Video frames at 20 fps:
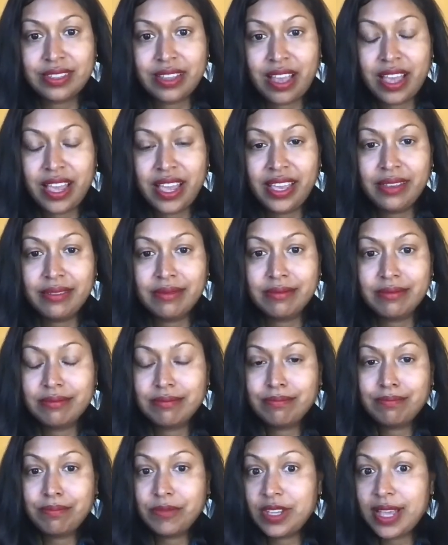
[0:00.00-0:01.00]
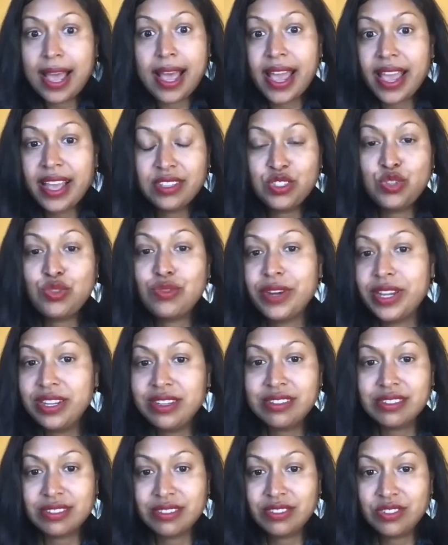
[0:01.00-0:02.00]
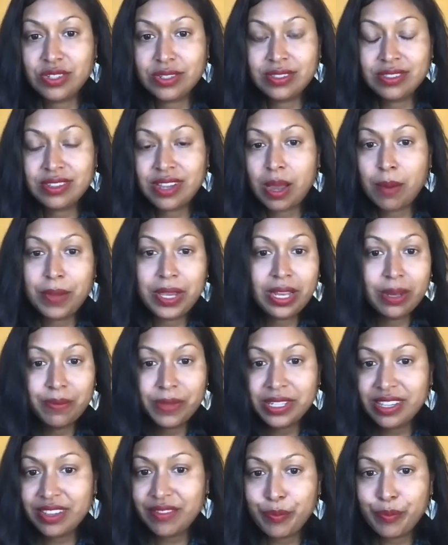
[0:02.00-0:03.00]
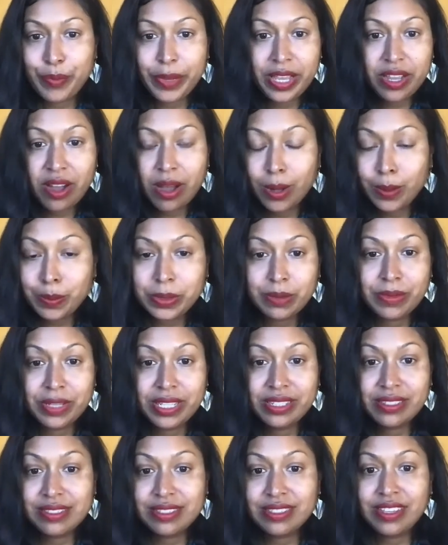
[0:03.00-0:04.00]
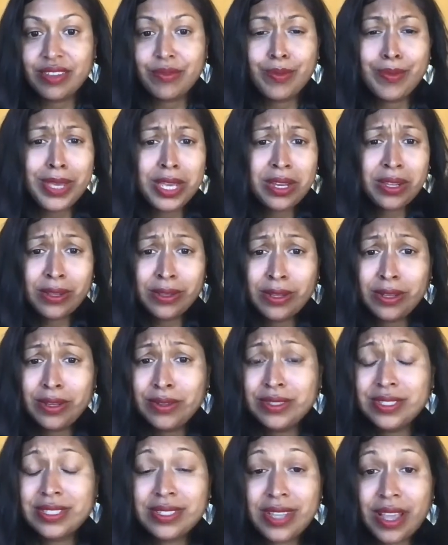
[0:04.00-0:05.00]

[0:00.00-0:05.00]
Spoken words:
I had strangers just coming up and me compliments, giving me clothes.